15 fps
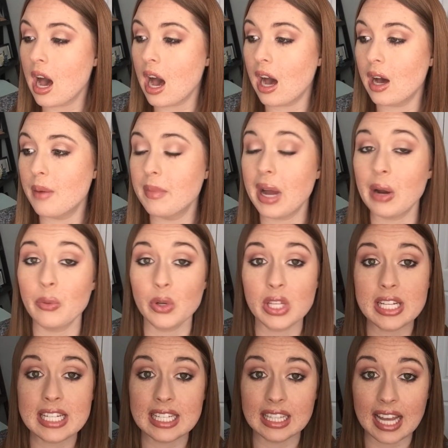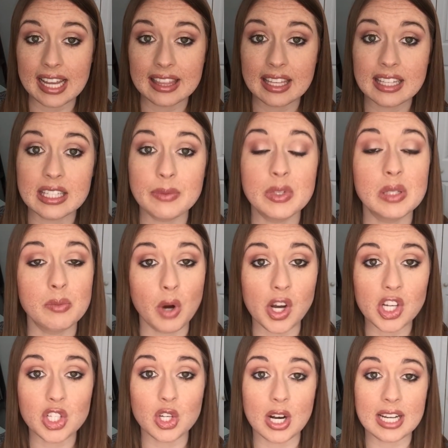Um, I really did like this. It was
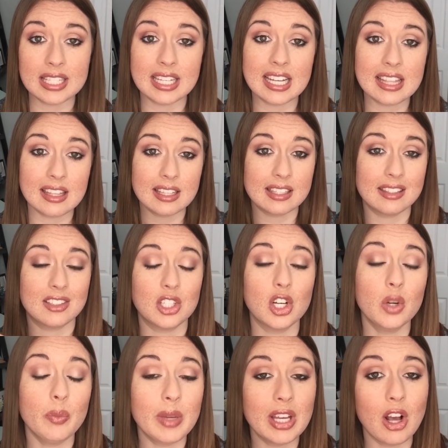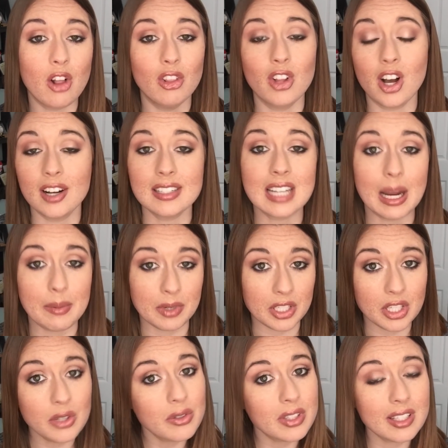moisturizing. This took me a long time to
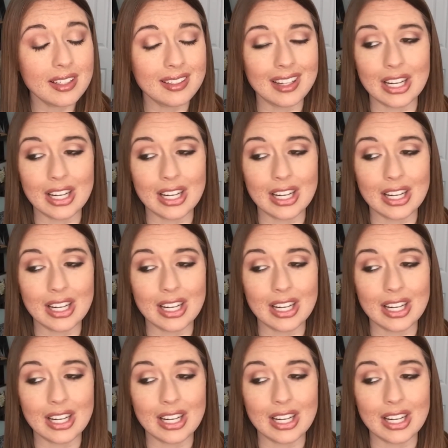use it.